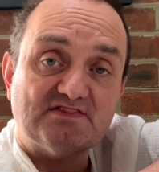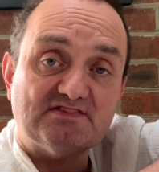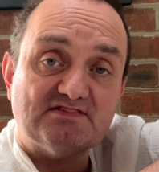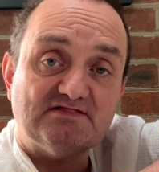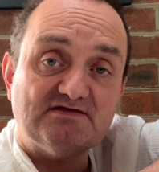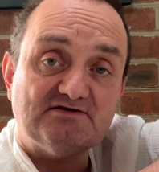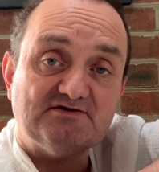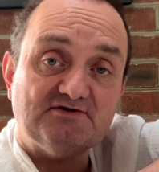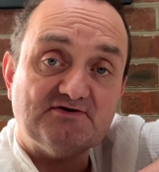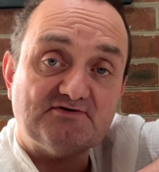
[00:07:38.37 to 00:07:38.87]

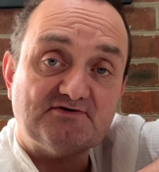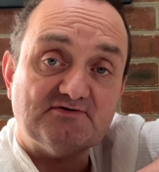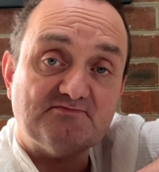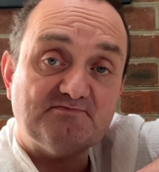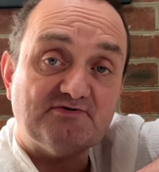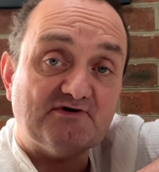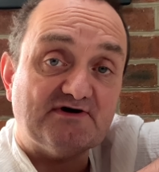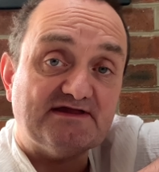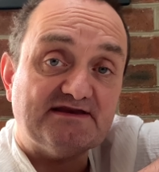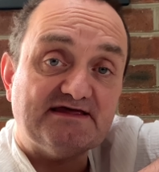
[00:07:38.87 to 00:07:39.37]
you could
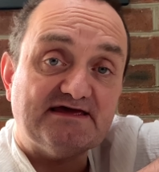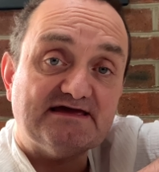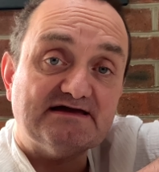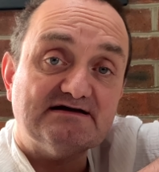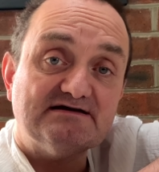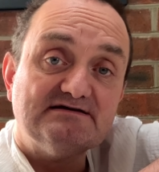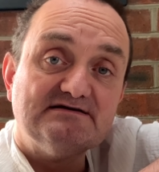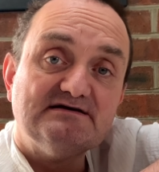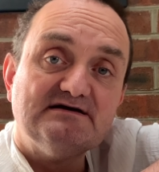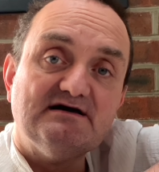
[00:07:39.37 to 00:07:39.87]
put in here.
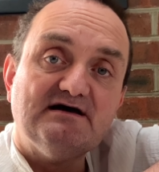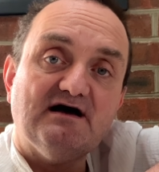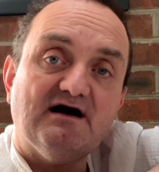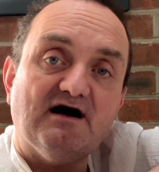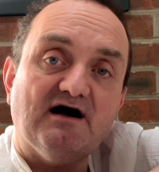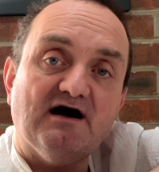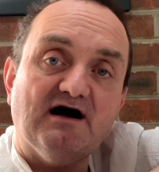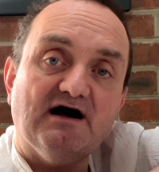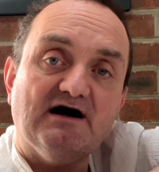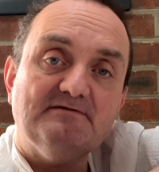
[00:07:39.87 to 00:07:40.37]

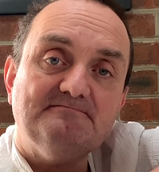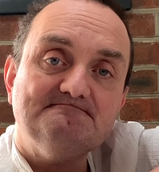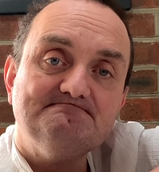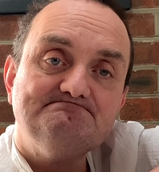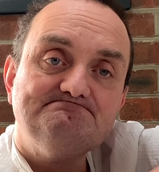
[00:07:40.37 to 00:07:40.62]
But